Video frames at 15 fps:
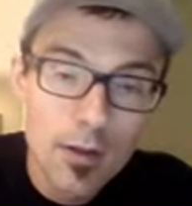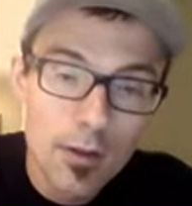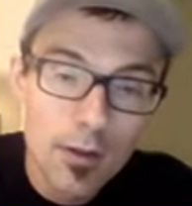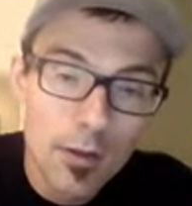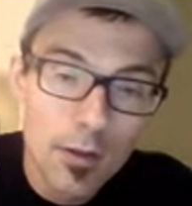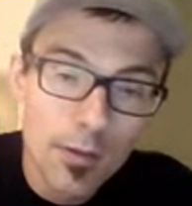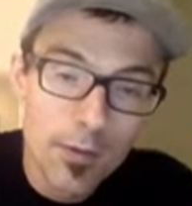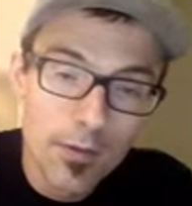
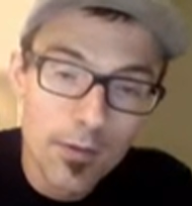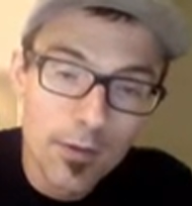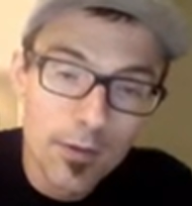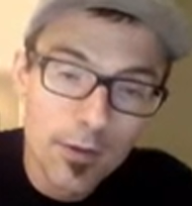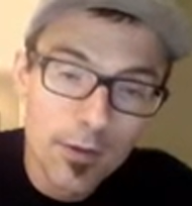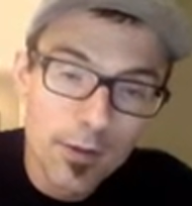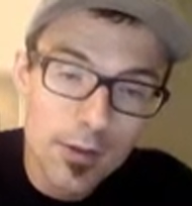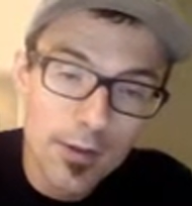you would
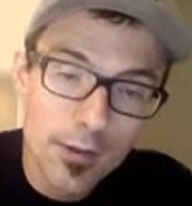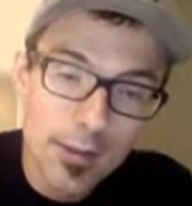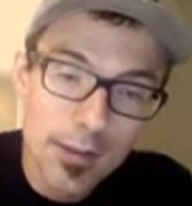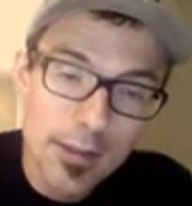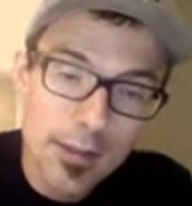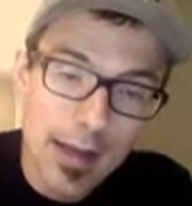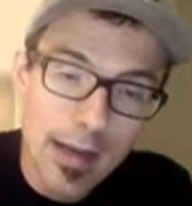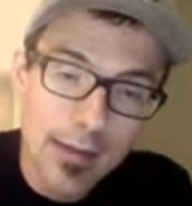further sort of
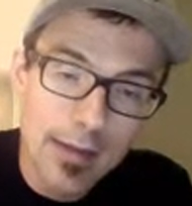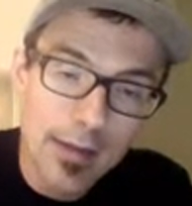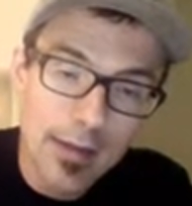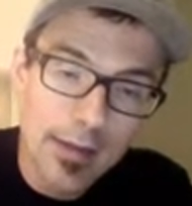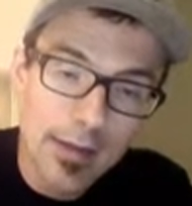exaggerate